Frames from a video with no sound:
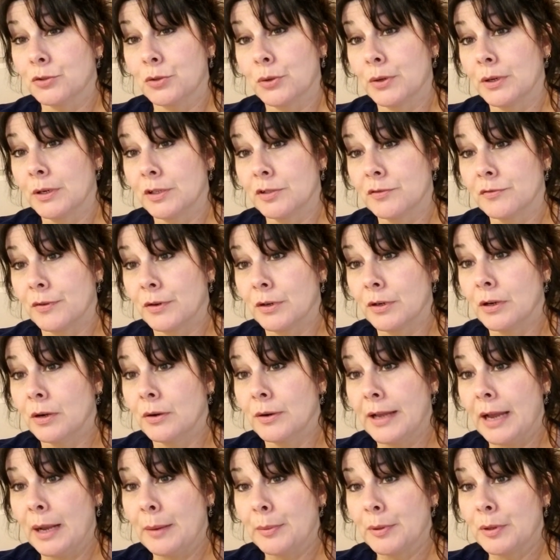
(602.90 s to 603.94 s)
Taurus, Virgo,
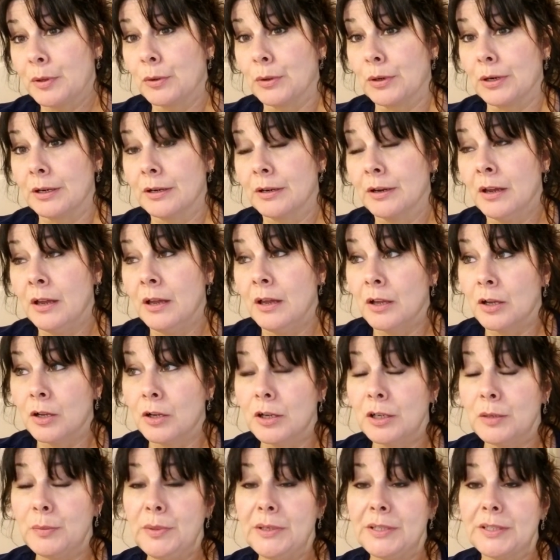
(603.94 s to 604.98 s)
Capricorn,
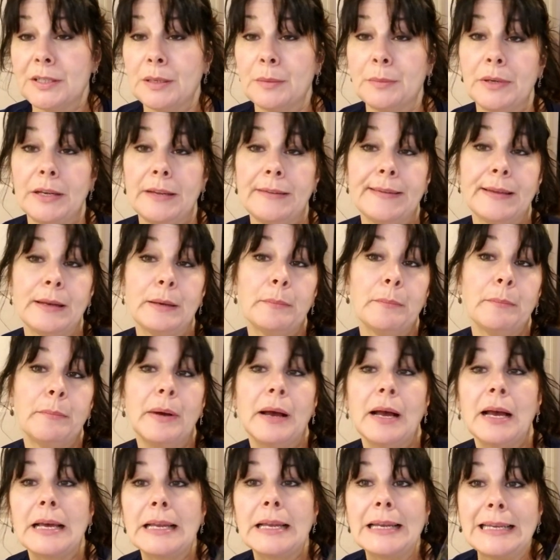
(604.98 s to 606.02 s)
could be somebody that
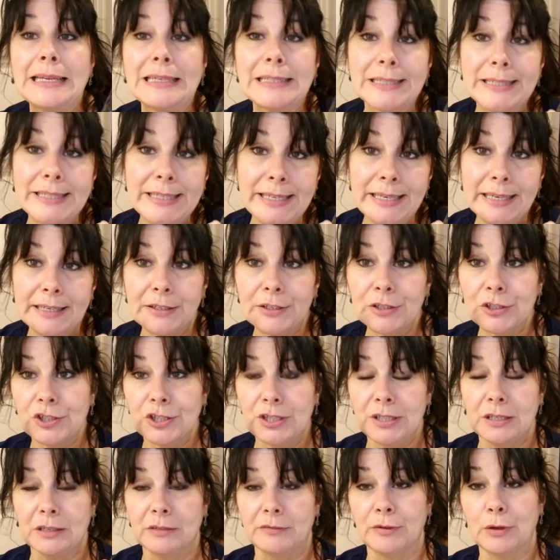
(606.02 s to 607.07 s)
embodies the
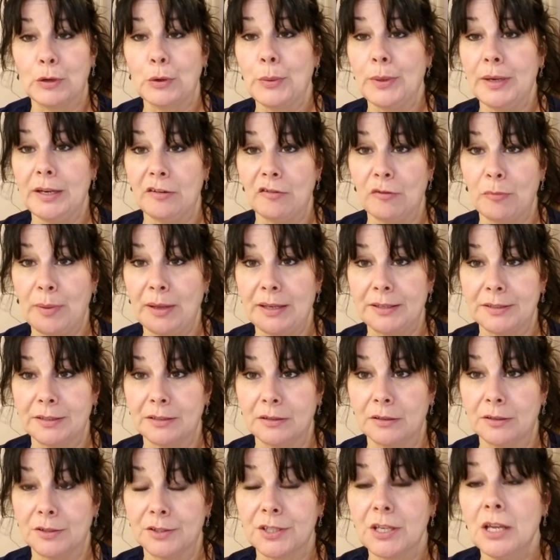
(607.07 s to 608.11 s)
energy of a Queen of
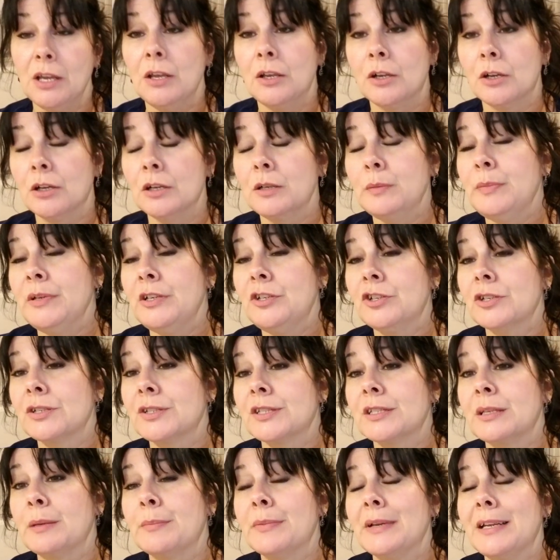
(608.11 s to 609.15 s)
Pentacles. Could be
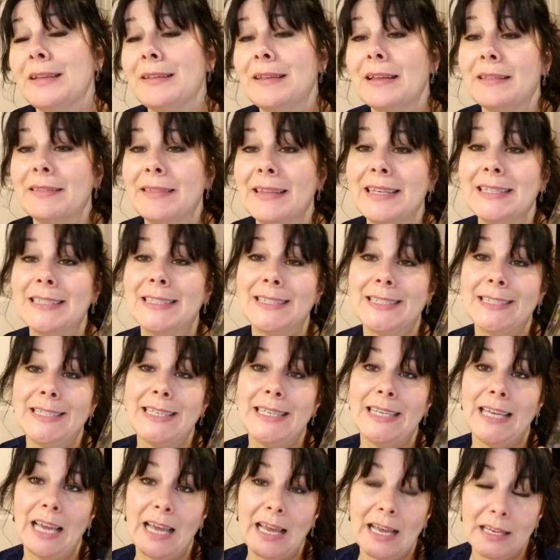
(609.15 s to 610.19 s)
just somebody that they
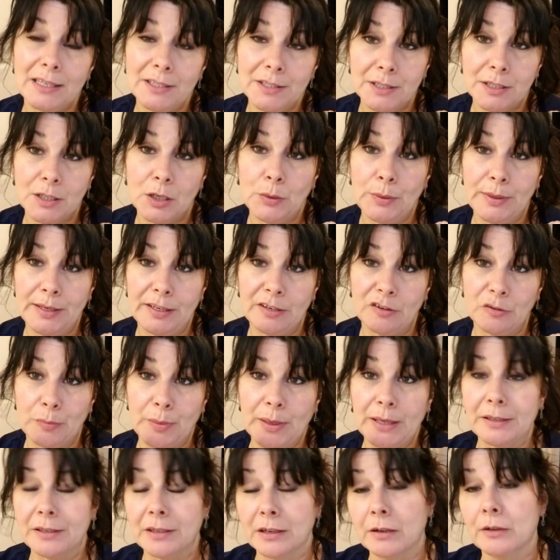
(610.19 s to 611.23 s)
see as the Queen of
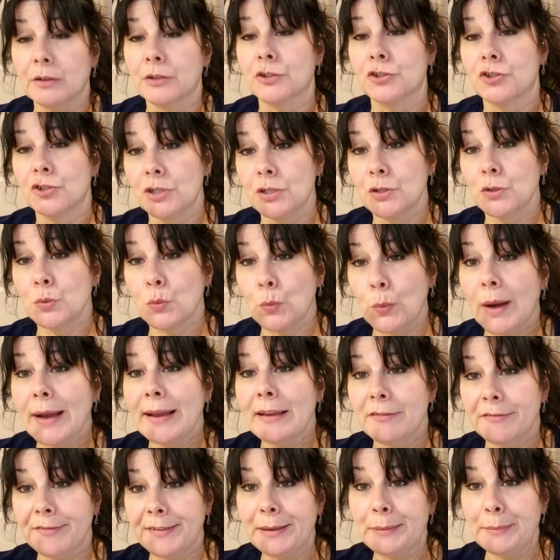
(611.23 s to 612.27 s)
Pentacles. She's
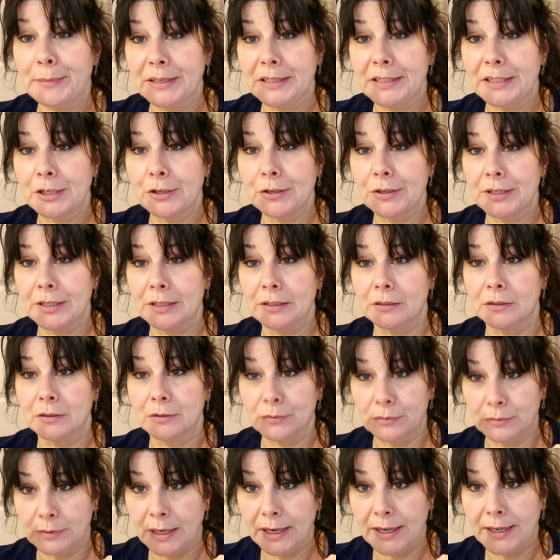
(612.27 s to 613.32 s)
wifey material,
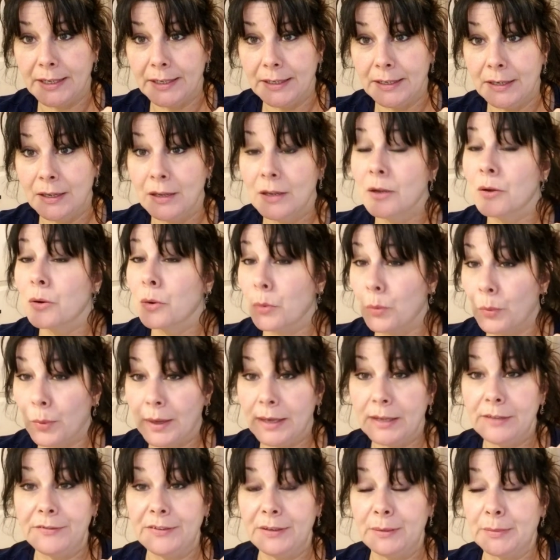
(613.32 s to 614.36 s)
right?
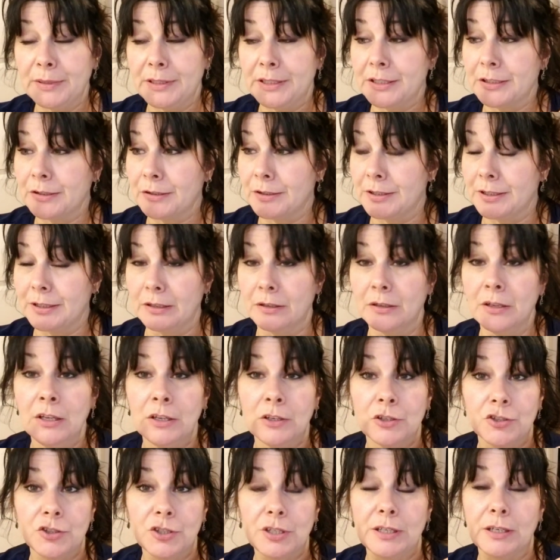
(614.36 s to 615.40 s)
Wifey material.
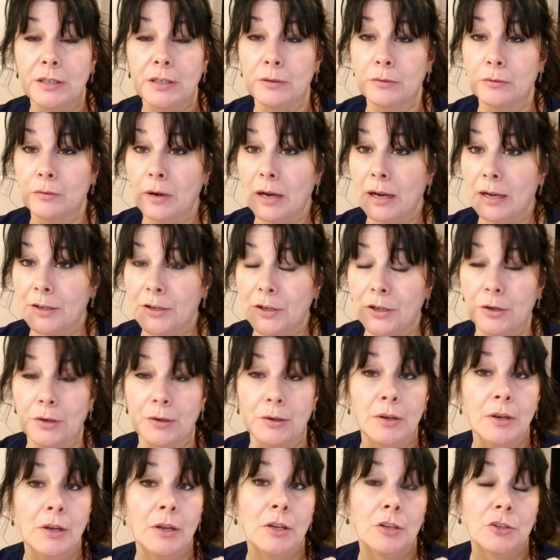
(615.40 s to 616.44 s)
She can rock your,
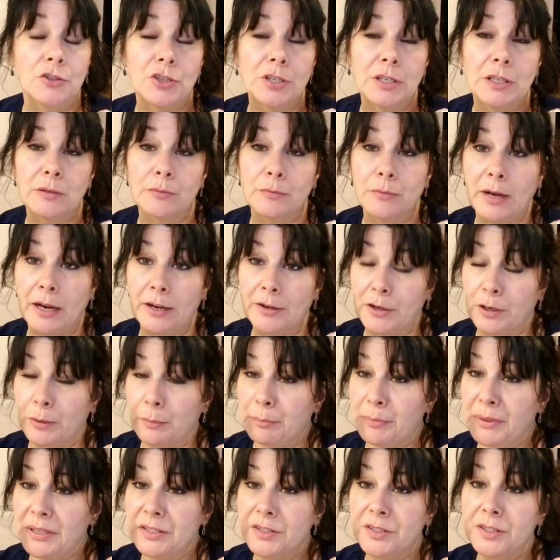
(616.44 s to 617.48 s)
she can rock your
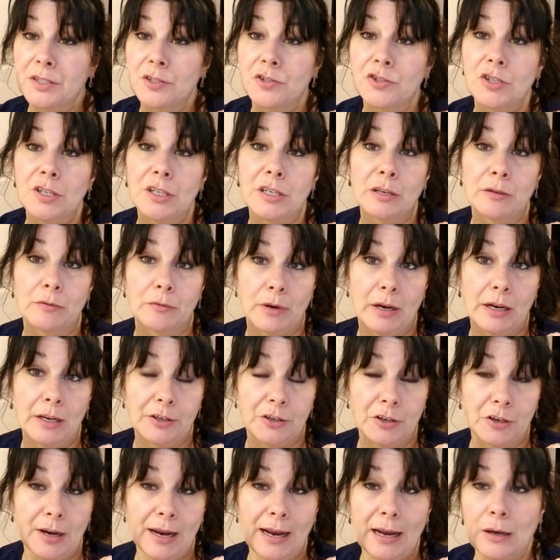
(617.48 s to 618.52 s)
business, she can rock
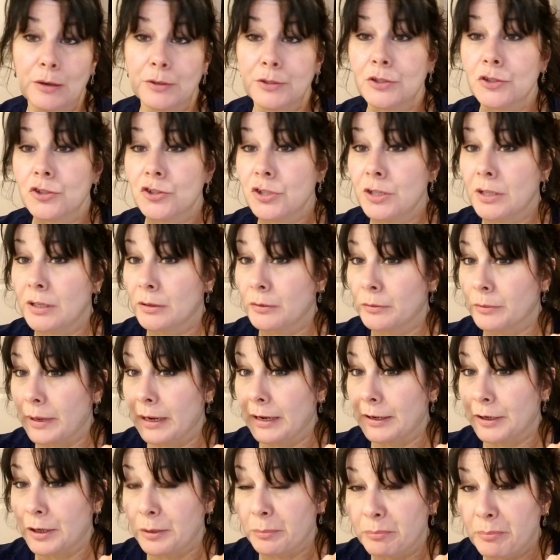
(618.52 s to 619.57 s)
your house, and she can
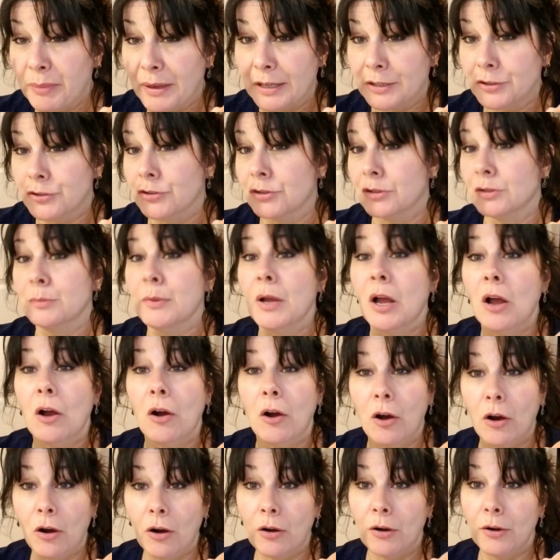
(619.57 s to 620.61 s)
rock your bedroom
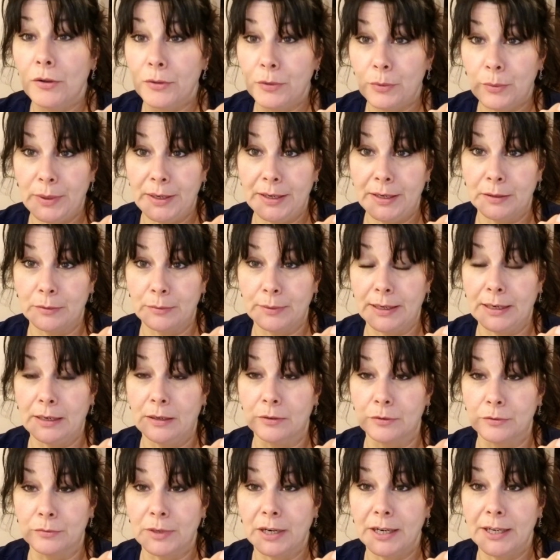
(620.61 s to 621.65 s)
all the way
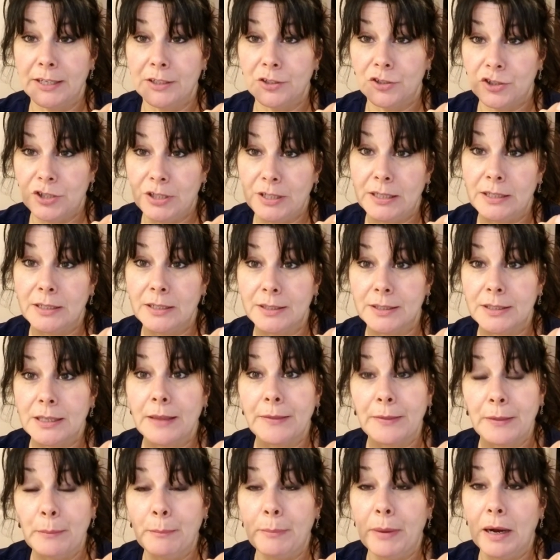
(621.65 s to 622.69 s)
around, right? She is
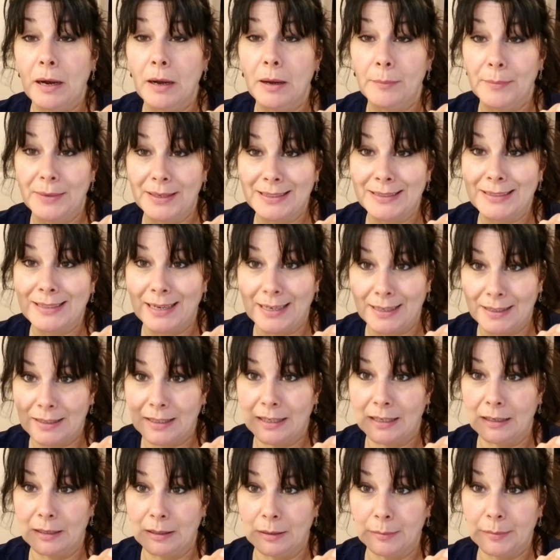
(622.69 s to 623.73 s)
the
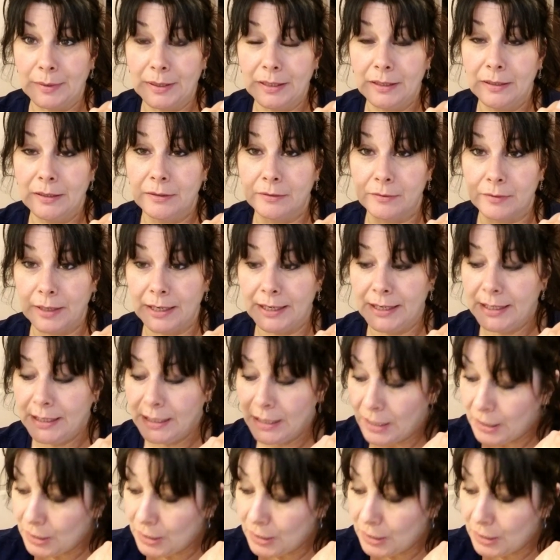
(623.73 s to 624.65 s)
bomb.com, right?